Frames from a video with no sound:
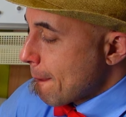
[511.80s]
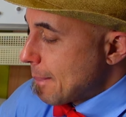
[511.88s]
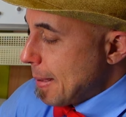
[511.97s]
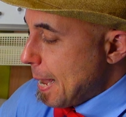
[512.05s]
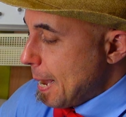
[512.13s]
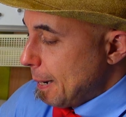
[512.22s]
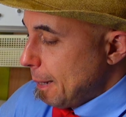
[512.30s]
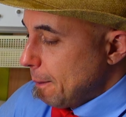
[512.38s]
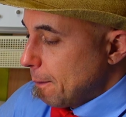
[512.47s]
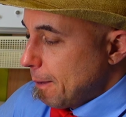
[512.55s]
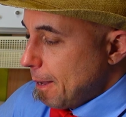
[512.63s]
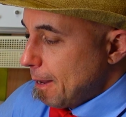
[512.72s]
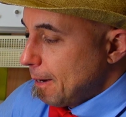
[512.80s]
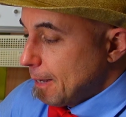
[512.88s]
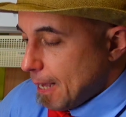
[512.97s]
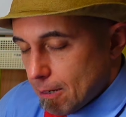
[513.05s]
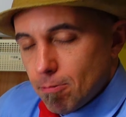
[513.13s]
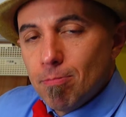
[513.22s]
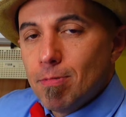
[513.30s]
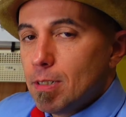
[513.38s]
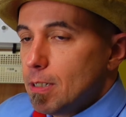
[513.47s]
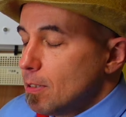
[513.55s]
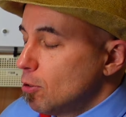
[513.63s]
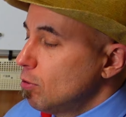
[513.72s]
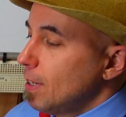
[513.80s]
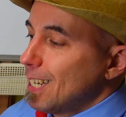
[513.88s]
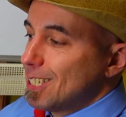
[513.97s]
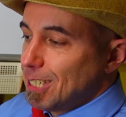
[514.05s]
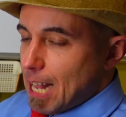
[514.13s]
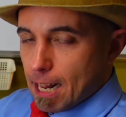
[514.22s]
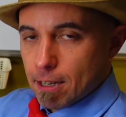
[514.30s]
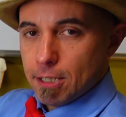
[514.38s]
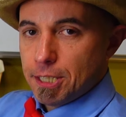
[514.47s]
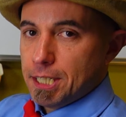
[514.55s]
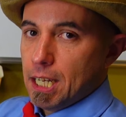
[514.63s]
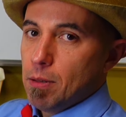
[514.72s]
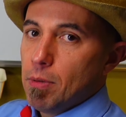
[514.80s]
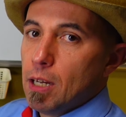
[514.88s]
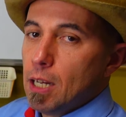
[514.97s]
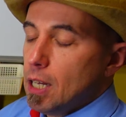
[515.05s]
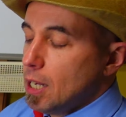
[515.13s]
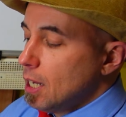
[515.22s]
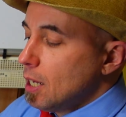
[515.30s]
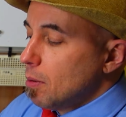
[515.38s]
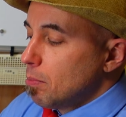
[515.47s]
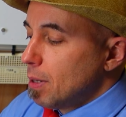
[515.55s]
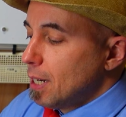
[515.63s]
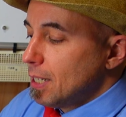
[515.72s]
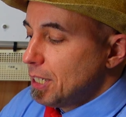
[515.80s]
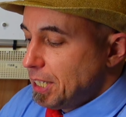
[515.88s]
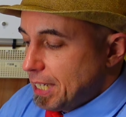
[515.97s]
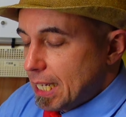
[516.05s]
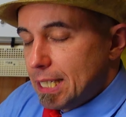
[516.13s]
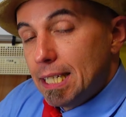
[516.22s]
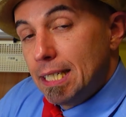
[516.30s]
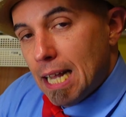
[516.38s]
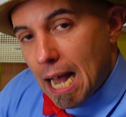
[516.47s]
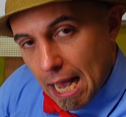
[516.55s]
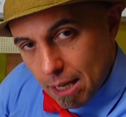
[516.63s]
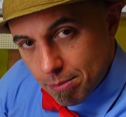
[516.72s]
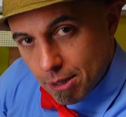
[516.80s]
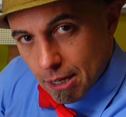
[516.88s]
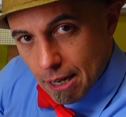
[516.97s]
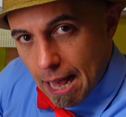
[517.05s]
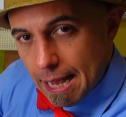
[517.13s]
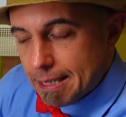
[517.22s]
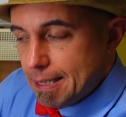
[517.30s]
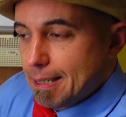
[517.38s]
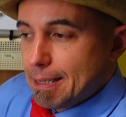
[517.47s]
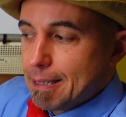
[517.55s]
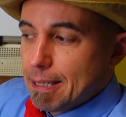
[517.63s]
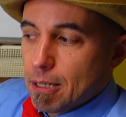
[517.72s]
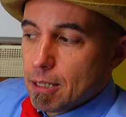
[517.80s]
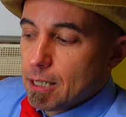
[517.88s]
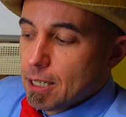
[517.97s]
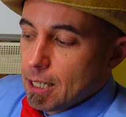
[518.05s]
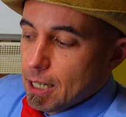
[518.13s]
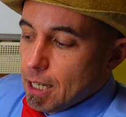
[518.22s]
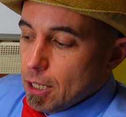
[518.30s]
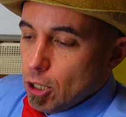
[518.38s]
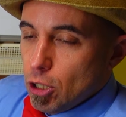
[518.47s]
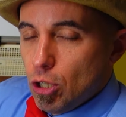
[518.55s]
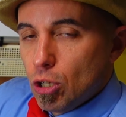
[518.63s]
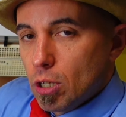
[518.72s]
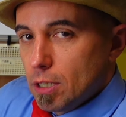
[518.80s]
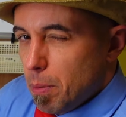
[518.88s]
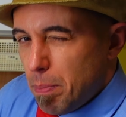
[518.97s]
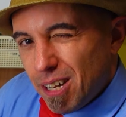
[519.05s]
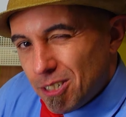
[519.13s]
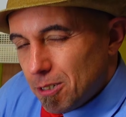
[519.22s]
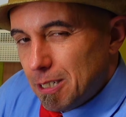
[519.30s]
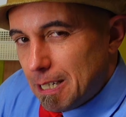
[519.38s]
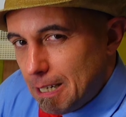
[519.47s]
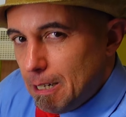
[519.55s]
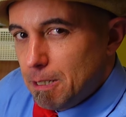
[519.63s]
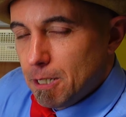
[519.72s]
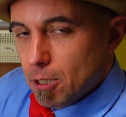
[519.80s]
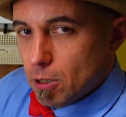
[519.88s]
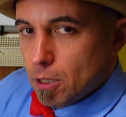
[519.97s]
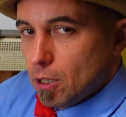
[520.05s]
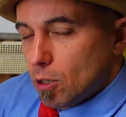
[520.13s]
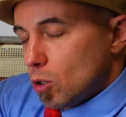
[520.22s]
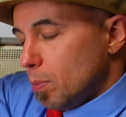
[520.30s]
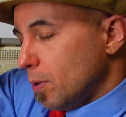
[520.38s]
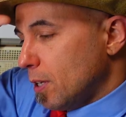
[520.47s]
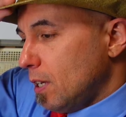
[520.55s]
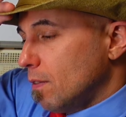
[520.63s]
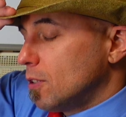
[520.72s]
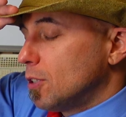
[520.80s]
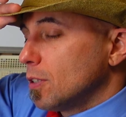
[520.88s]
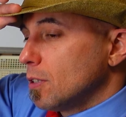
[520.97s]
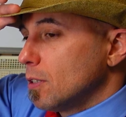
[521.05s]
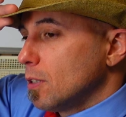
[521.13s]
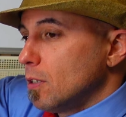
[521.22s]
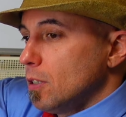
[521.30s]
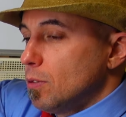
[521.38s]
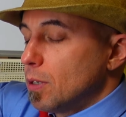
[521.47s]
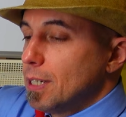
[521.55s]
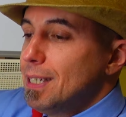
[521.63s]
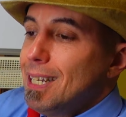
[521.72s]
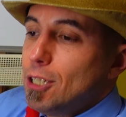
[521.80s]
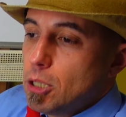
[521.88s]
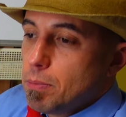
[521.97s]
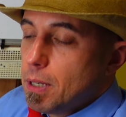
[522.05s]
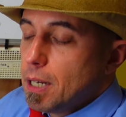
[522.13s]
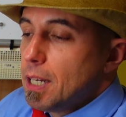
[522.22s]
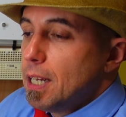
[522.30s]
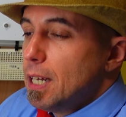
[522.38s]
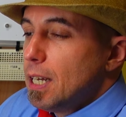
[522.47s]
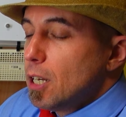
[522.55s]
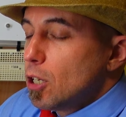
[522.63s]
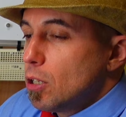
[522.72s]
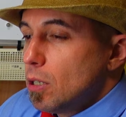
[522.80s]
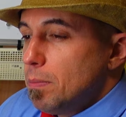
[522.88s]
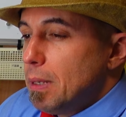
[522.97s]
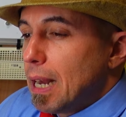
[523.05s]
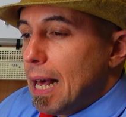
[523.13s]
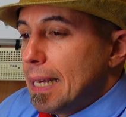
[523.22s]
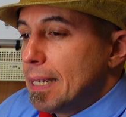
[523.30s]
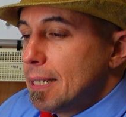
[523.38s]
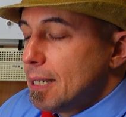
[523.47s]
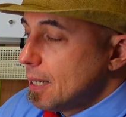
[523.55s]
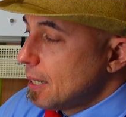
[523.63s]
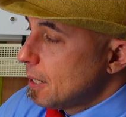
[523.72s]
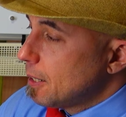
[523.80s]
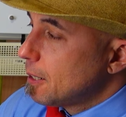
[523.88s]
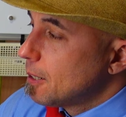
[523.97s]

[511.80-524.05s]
And you can again do exactly the same, but set the timer like it depends on the kids in the group of kids you are teaching, but could be like I